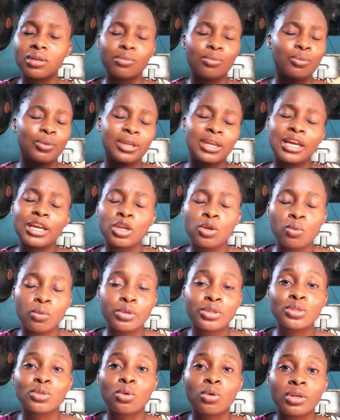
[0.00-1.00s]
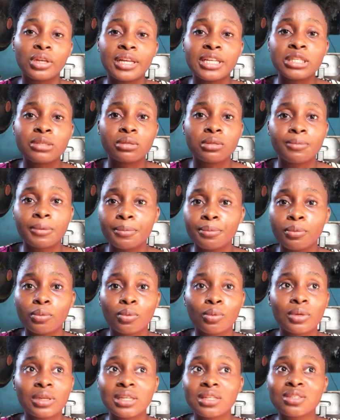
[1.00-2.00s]
whether you want to connect with
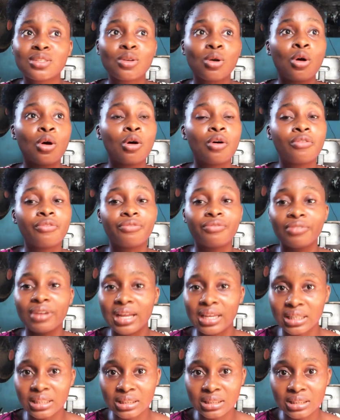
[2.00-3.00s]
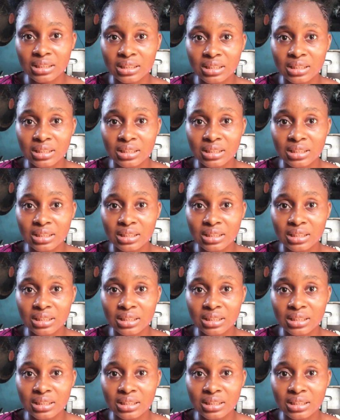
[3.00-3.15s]
people, it's all valid.